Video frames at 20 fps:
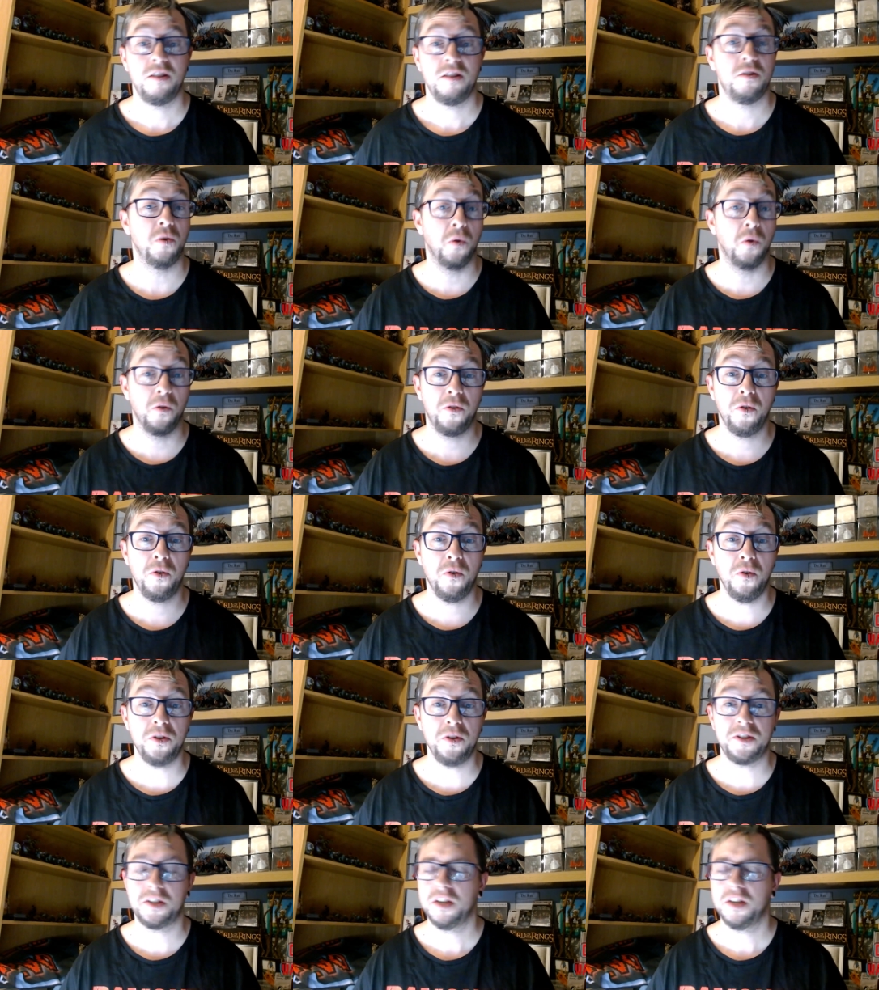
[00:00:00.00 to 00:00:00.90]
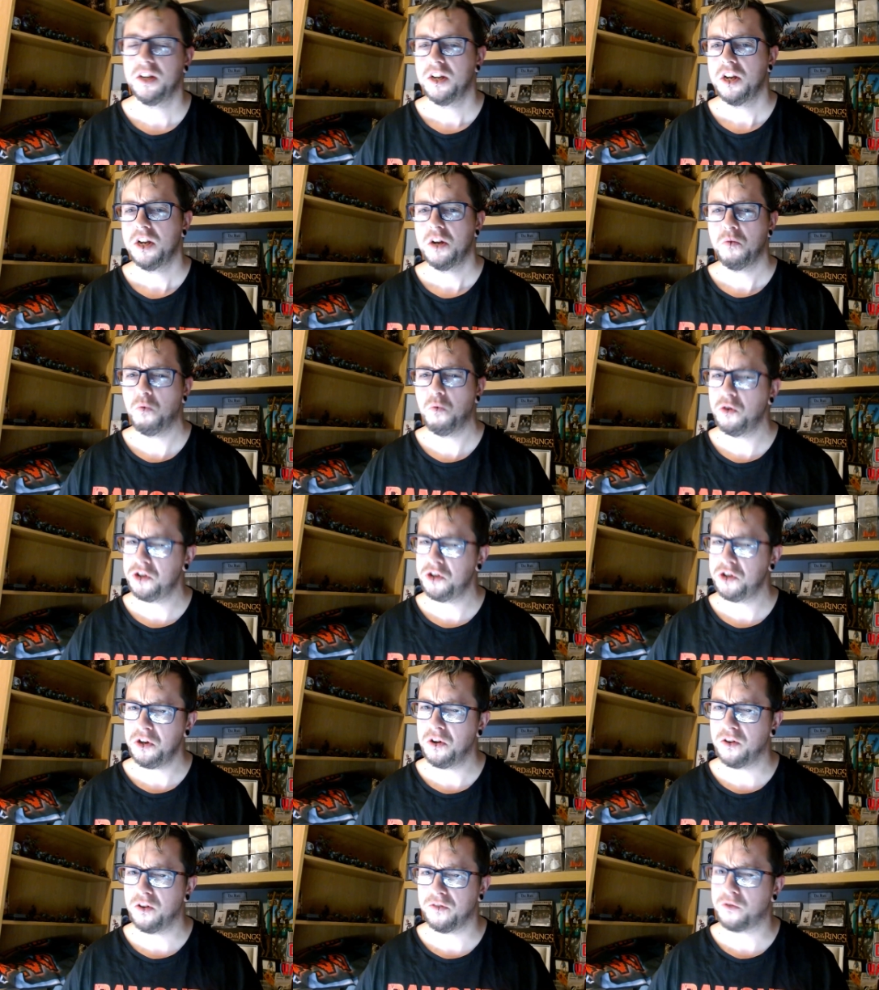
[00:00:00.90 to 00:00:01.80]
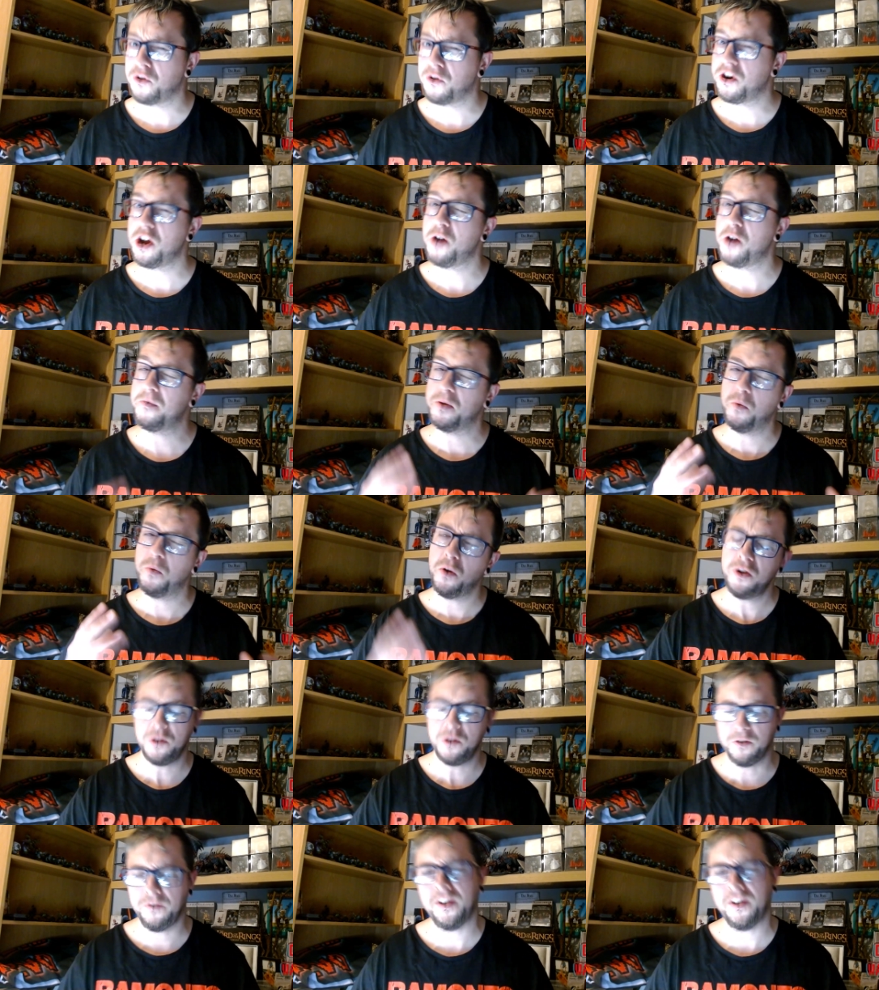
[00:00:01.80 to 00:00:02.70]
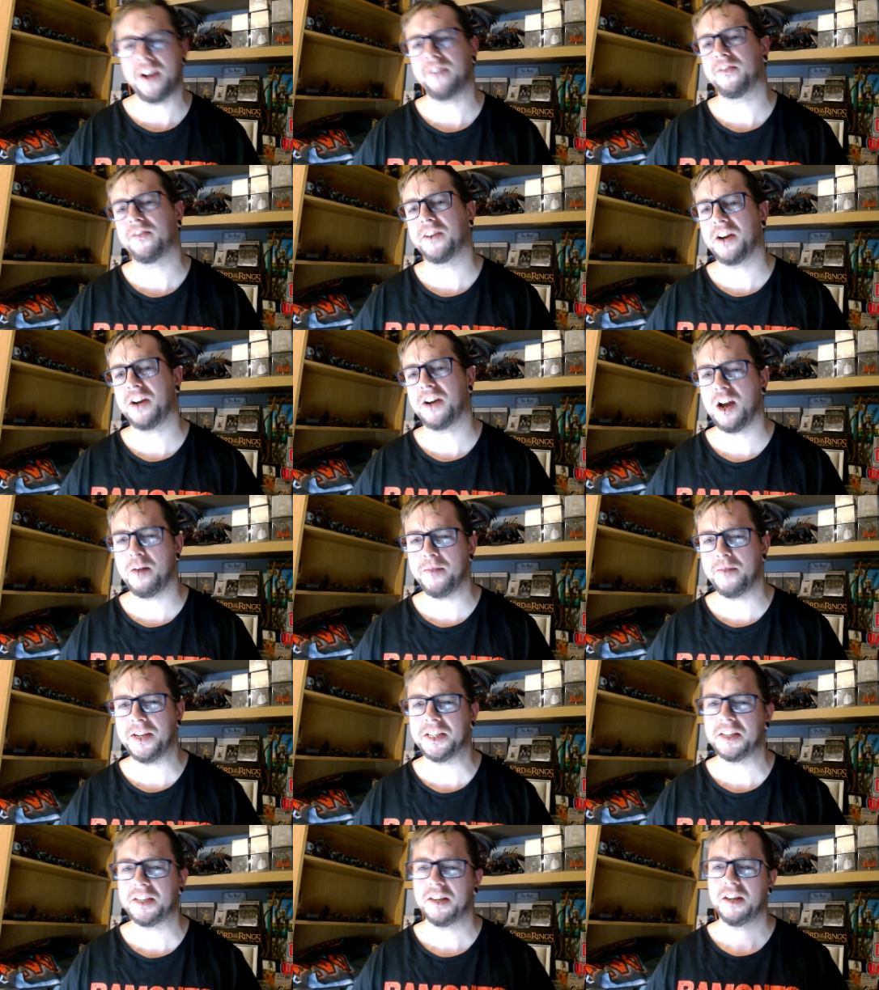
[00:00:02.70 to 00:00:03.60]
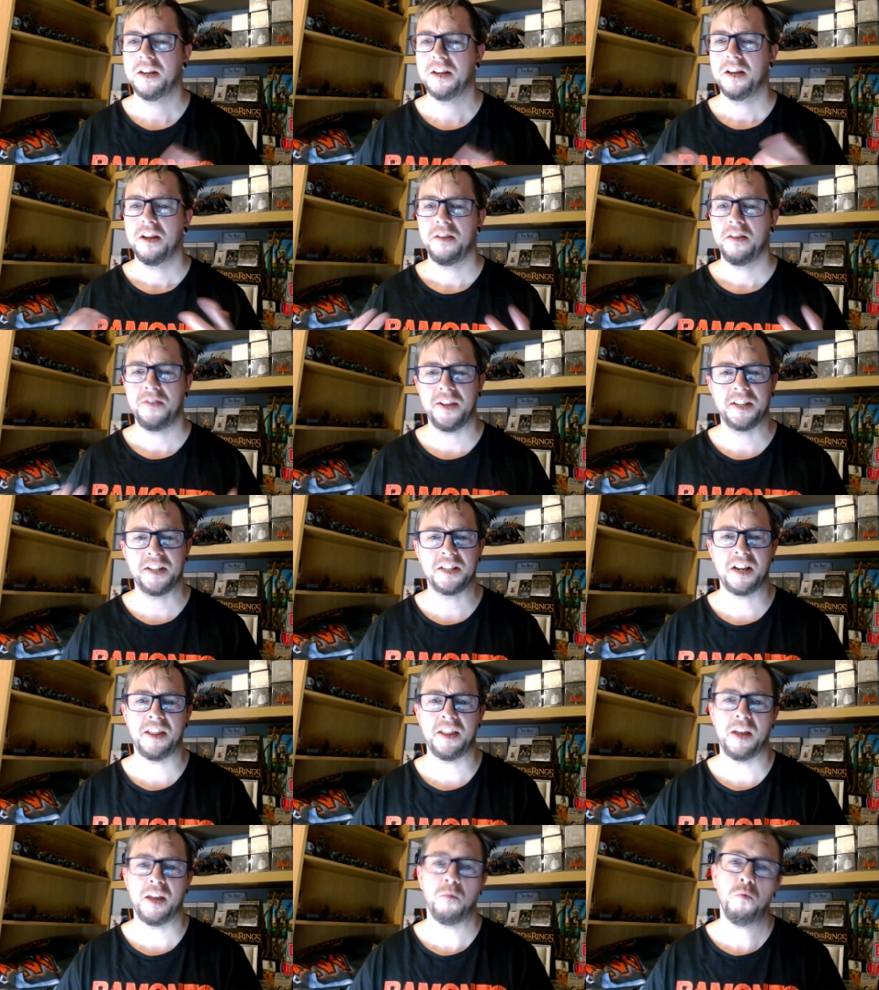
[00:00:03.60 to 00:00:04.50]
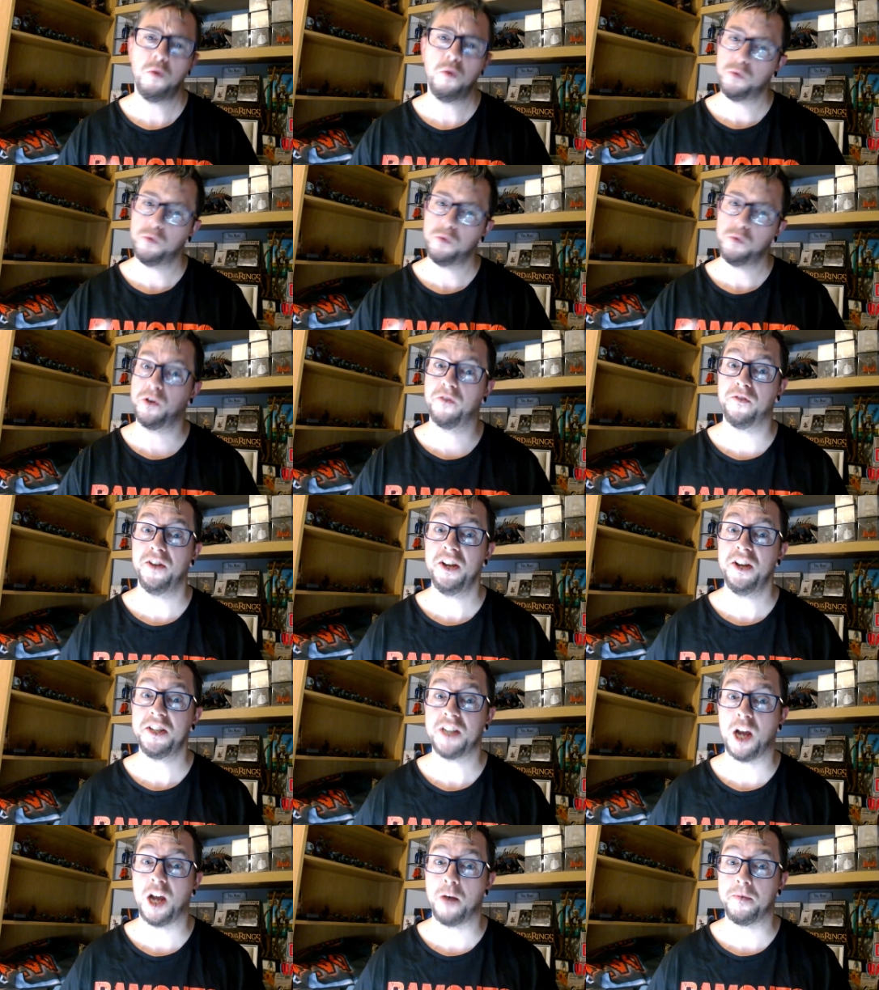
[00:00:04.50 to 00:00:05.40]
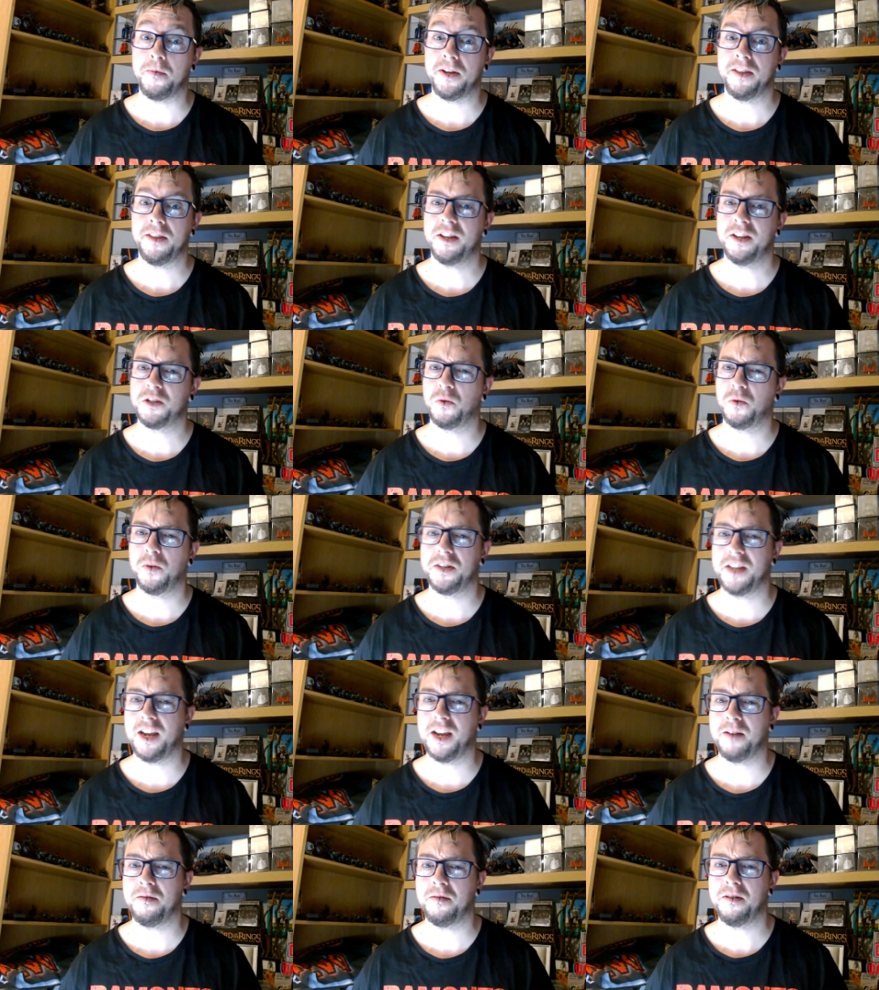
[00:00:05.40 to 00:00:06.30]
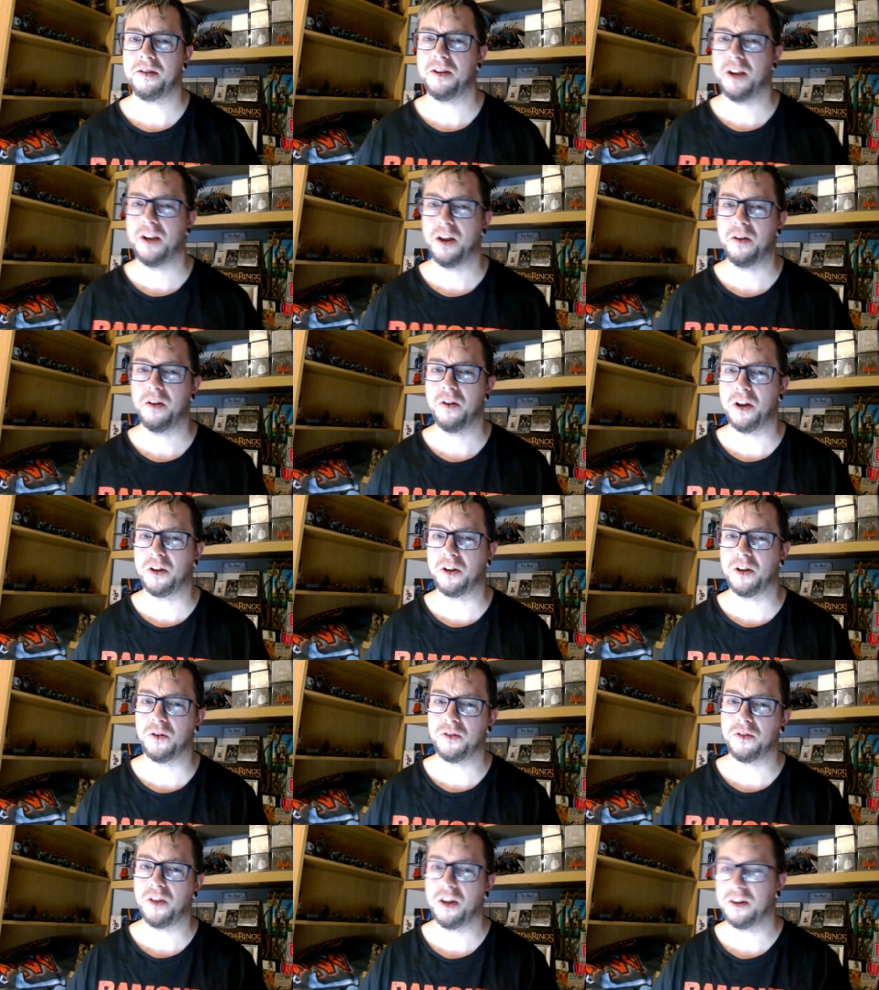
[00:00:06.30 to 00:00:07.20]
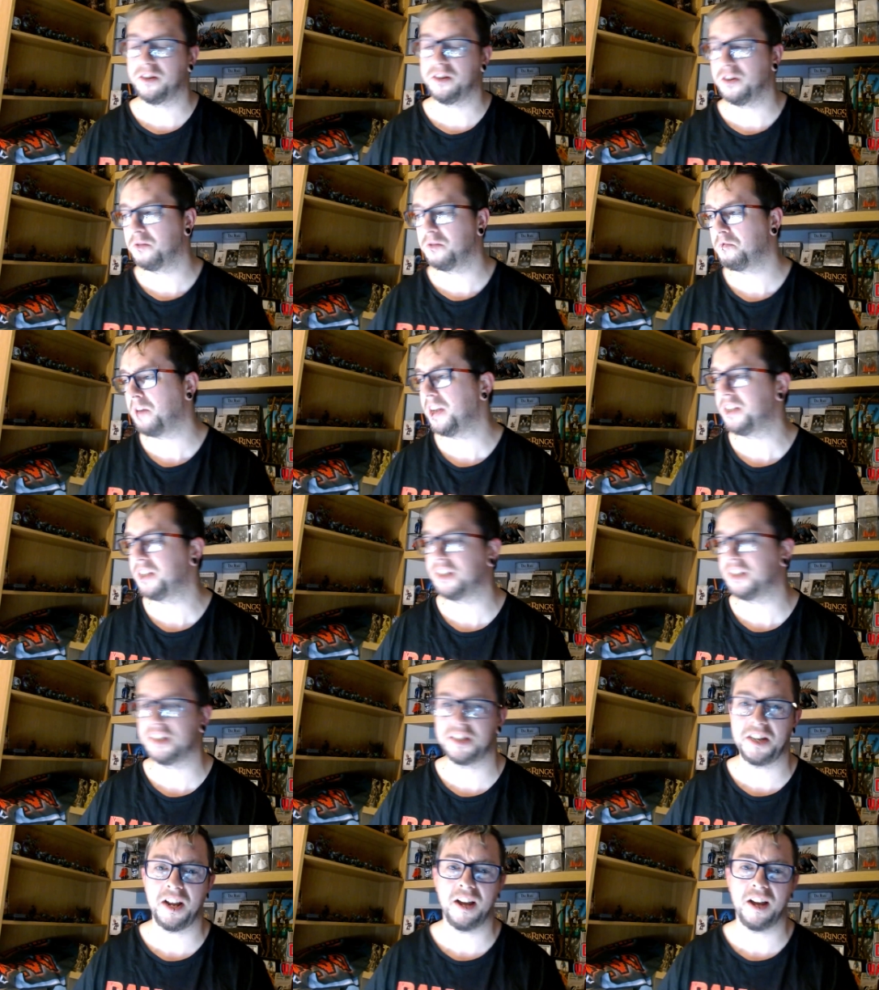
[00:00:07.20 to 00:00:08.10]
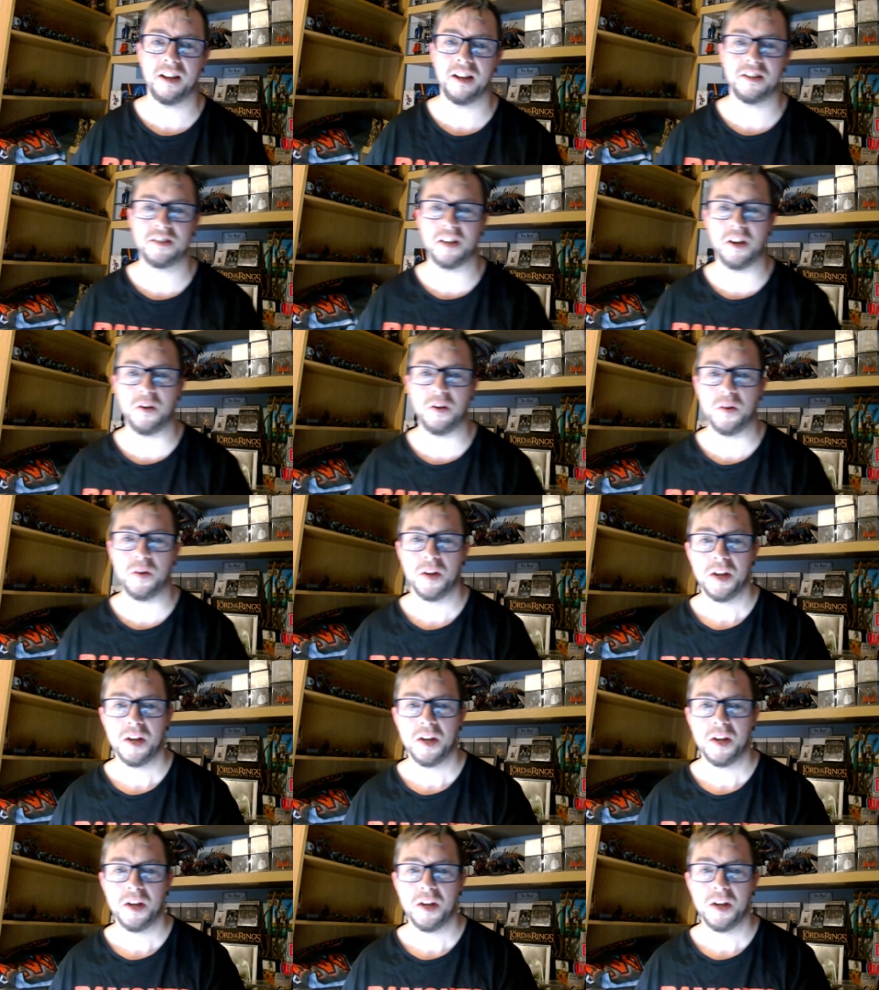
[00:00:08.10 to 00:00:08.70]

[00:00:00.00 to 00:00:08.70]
your thoughts. What do you look for in an army? What are your favourite armies? Things like that. What was your first army? That's always a good place to start. So